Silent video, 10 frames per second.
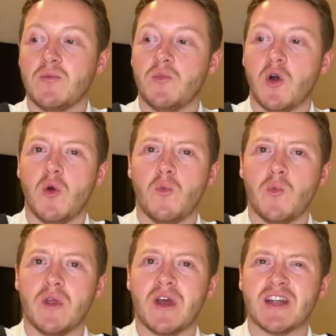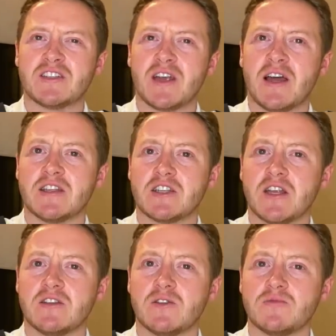but I actually
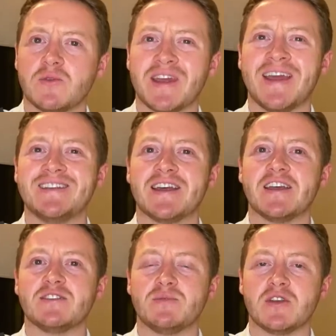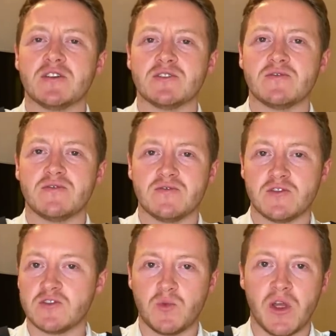ended up doing 8 days because of
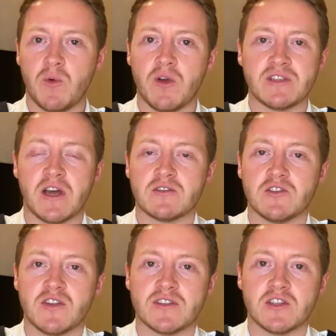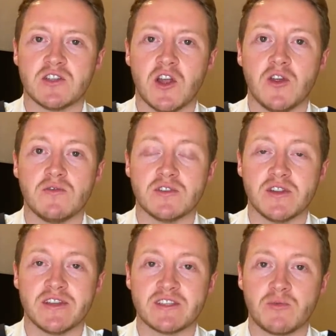just the way it worked out to transition over to
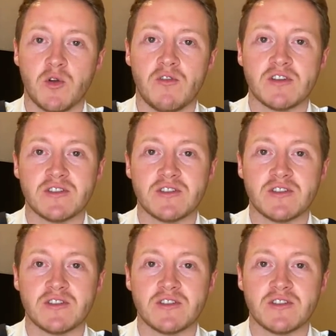the Explorer.